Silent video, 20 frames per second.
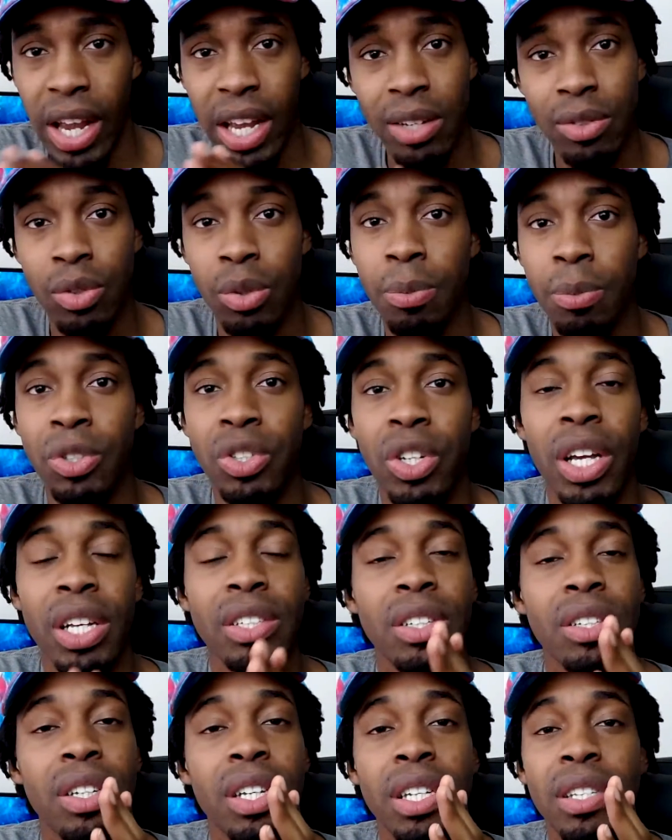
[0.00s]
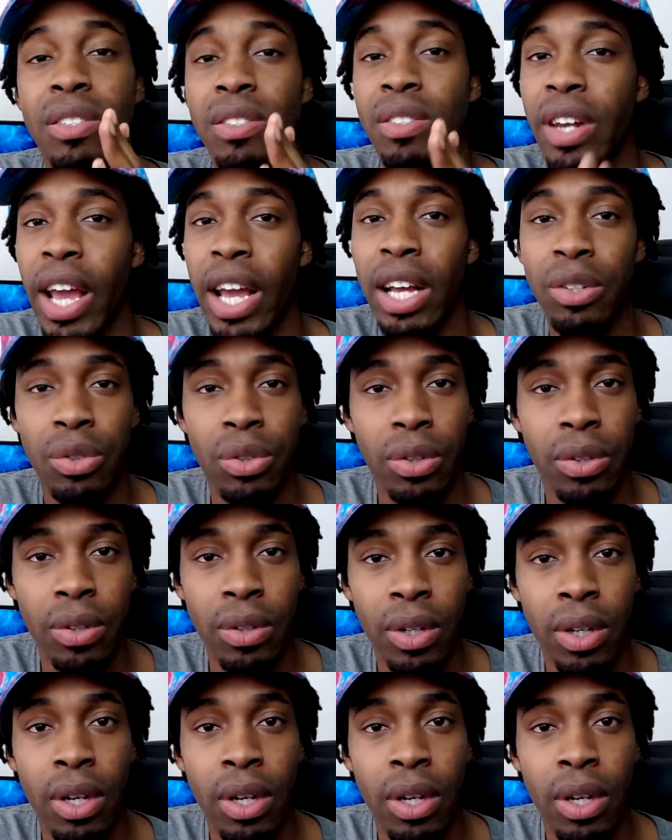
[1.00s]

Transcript: Astral projection is natural.